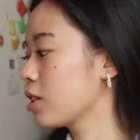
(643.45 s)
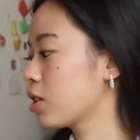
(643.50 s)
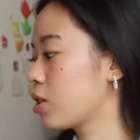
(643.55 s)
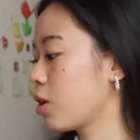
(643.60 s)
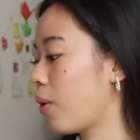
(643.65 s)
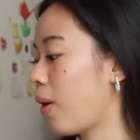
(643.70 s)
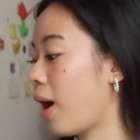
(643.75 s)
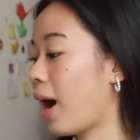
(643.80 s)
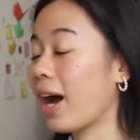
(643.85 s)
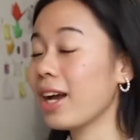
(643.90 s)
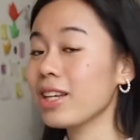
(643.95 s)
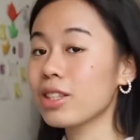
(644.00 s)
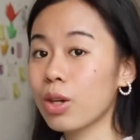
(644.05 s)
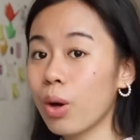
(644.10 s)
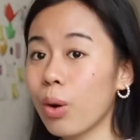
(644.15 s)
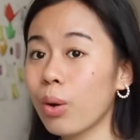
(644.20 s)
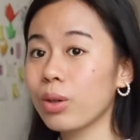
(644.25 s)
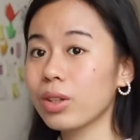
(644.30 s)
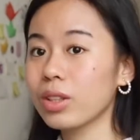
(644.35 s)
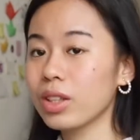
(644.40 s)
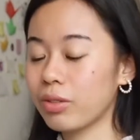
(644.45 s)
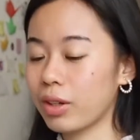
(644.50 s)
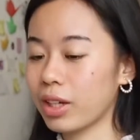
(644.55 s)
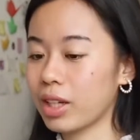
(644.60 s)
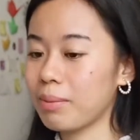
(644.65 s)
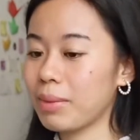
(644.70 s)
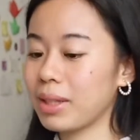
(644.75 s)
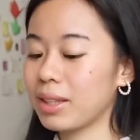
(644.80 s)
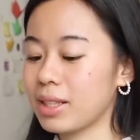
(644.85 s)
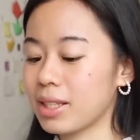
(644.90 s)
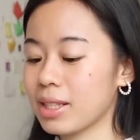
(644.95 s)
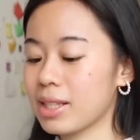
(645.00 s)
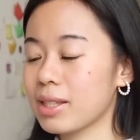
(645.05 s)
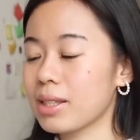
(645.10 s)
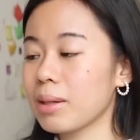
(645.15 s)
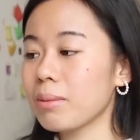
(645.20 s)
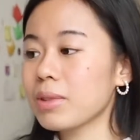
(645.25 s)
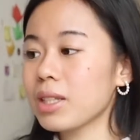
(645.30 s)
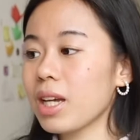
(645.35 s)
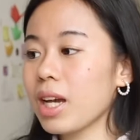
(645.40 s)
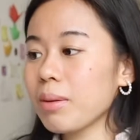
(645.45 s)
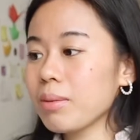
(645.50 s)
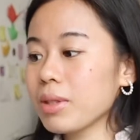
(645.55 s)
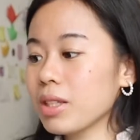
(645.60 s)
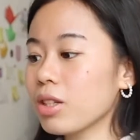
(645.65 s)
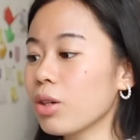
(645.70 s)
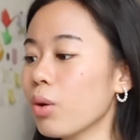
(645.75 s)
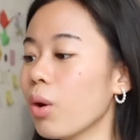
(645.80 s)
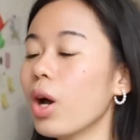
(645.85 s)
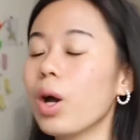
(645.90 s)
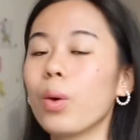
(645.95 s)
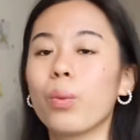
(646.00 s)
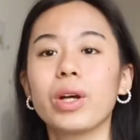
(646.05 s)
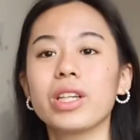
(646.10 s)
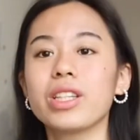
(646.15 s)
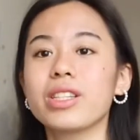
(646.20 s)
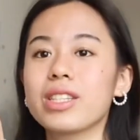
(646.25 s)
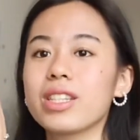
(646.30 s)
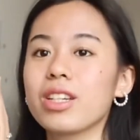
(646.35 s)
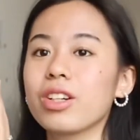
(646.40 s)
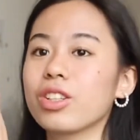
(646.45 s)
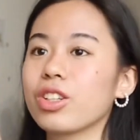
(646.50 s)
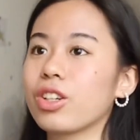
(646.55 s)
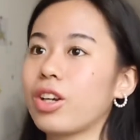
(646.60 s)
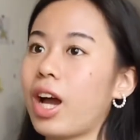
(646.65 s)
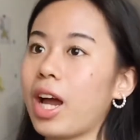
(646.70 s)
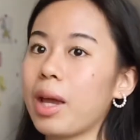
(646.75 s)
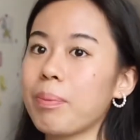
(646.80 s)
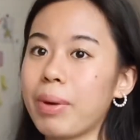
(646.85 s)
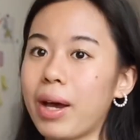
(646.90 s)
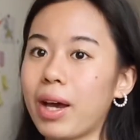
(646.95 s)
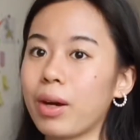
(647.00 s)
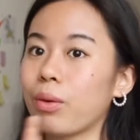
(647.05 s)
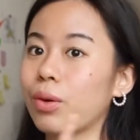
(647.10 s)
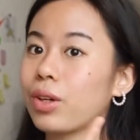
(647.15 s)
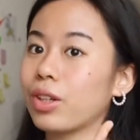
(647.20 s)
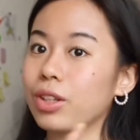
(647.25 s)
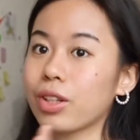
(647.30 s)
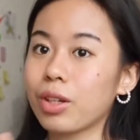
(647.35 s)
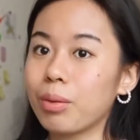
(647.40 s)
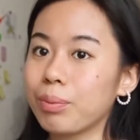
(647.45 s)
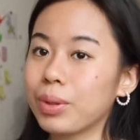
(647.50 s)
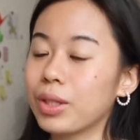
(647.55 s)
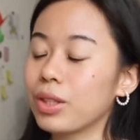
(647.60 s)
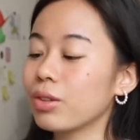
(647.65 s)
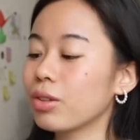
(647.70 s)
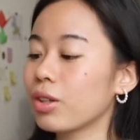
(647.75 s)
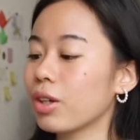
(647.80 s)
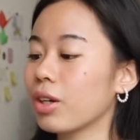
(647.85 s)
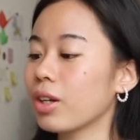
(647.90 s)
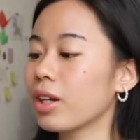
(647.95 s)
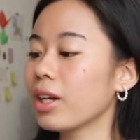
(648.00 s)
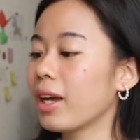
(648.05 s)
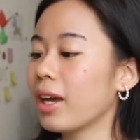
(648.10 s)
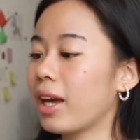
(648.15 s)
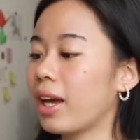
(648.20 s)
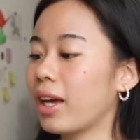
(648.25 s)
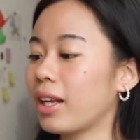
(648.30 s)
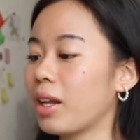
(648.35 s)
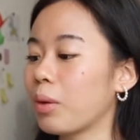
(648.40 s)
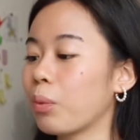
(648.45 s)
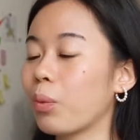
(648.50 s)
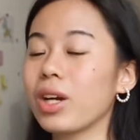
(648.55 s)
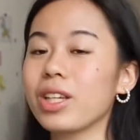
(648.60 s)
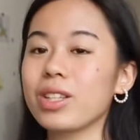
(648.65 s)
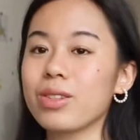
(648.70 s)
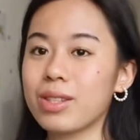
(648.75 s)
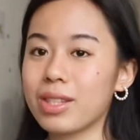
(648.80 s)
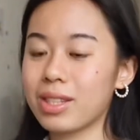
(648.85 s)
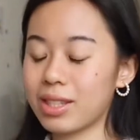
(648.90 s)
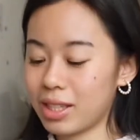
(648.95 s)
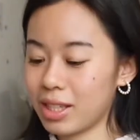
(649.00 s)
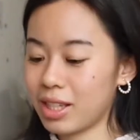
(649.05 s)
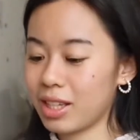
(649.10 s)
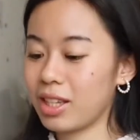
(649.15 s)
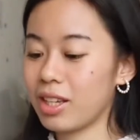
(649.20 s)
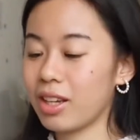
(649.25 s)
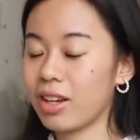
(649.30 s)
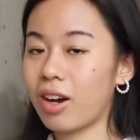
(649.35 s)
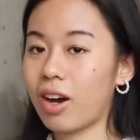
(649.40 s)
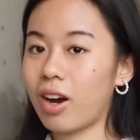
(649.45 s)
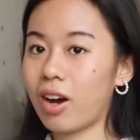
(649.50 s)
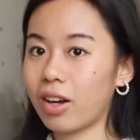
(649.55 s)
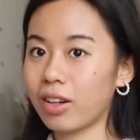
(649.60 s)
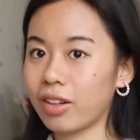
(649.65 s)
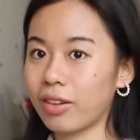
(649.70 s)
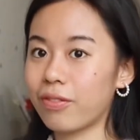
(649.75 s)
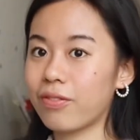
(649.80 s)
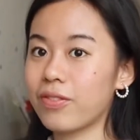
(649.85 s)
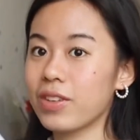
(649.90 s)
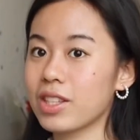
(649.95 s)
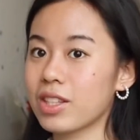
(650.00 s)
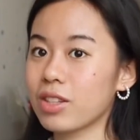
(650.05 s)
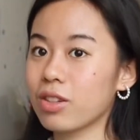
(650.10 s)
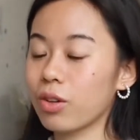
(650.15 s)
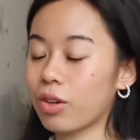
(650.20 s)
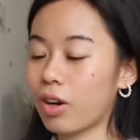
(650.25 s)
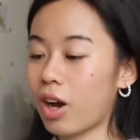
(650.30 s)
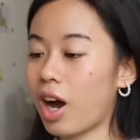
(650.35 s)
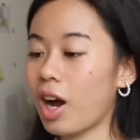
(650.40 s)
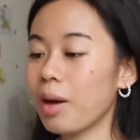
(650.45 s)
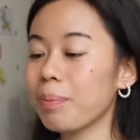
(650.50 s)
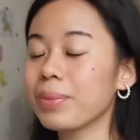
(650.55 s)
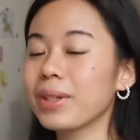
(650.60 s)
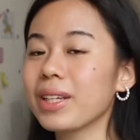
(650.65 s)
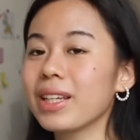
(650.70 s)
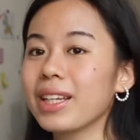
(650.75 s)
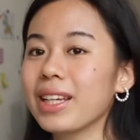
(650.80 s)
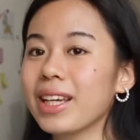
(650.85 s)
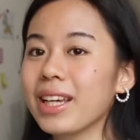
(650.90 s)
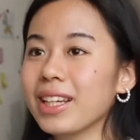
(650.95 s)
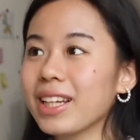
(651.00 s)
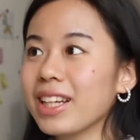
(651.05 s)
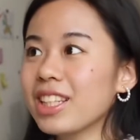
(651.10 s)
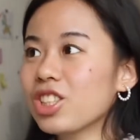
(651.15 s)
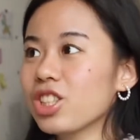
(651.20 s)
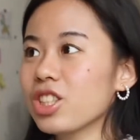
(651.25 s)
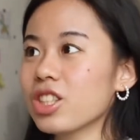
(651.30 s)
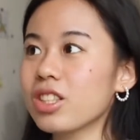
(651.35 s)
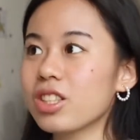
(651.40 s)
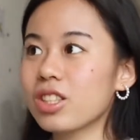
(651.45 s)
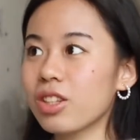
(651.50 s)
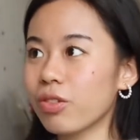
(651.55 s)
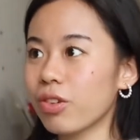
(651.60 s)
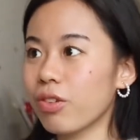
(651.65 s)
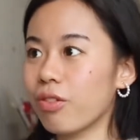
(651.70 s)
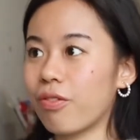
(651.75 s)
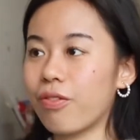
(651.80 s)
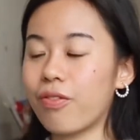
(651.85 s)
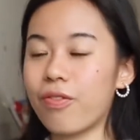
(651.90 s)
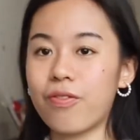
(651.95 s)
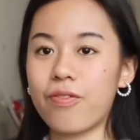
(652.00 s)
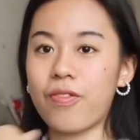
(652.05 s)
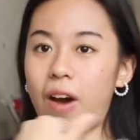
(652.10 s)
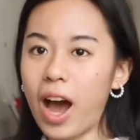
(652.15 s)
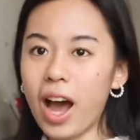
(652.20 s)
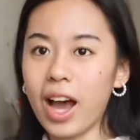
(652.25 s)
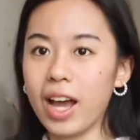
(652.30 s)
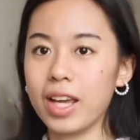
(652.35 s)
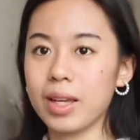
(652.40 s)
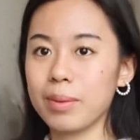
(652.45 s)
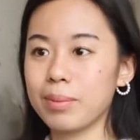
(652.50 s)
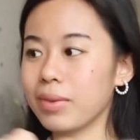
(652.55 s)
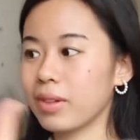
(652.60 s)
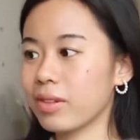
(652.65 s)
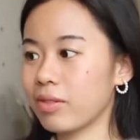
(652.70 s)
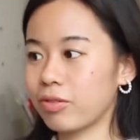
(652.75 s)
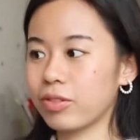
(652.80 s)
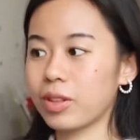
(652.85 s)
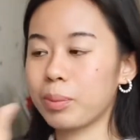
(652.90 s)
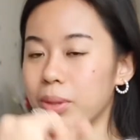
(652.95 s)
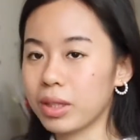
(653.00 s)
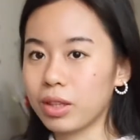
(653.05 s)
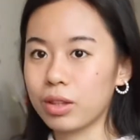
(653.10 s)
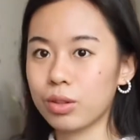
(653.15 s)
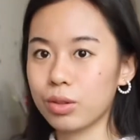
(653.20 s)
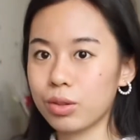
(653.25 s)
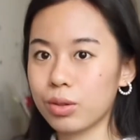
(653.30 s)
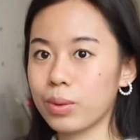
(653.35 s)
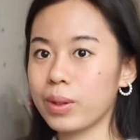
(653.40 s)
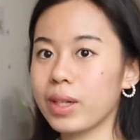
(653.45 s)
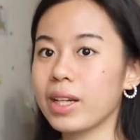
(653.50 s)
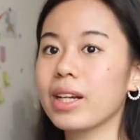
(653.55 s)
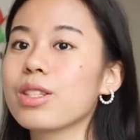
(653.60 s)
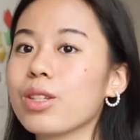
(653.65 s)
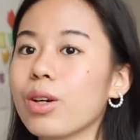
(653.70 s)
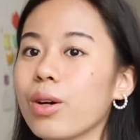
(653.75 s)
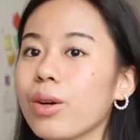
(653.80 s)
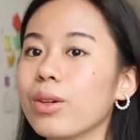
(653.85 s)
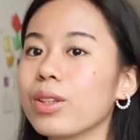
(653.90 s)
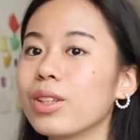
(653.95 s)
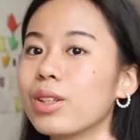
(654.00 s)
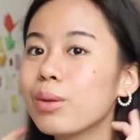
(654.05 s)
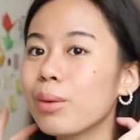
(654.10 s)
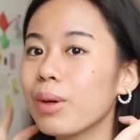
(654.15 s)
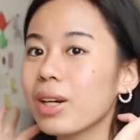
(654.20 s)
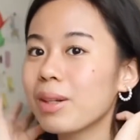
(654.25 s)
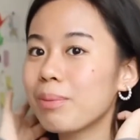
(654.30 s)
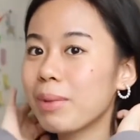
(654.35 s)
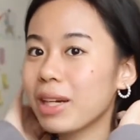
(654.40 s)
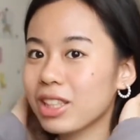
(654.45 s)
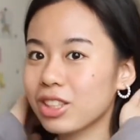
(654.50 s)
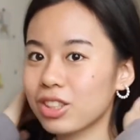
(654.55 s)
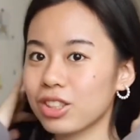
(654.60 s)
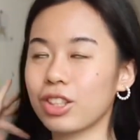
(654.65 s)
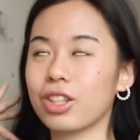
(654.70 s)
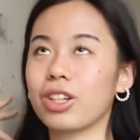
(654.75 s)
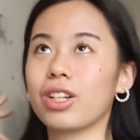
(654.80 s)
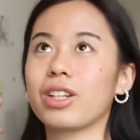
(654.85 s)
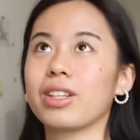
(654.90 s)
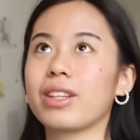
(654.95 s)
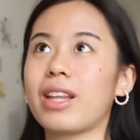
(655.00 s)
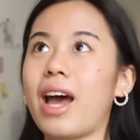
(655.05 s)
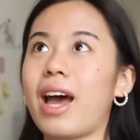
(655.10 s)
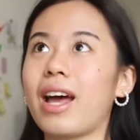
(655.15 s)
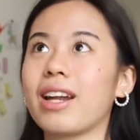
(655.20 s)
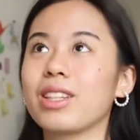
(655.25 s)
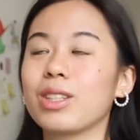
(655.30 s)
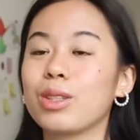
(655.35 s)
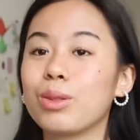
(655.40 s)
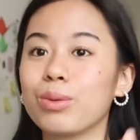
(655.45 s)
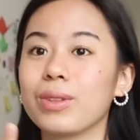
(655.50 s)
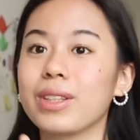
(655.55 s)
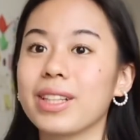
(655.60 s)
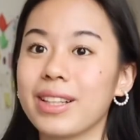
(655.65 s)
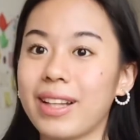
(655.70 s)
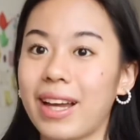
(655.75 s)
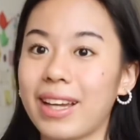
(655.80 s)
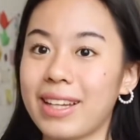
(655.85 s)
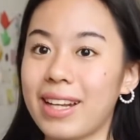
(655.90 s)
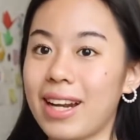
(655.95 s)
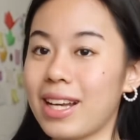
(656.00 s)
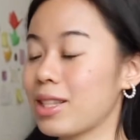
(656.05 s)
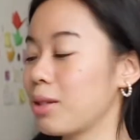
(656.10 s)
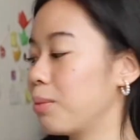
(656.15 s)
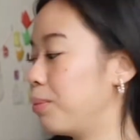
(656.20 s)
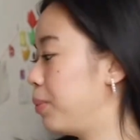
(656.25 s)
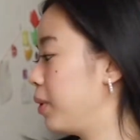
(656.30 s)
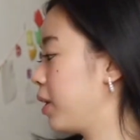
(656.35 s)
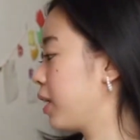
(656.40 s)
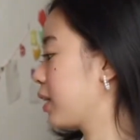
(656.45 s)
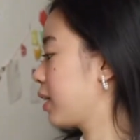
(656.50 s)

So I totally recommend this, because sometimes, you know, what you see on your iPad or your computer and then what you see on the physical copy, it's just a different vibe flipping through it. So you want to make sure that you really like it as a book.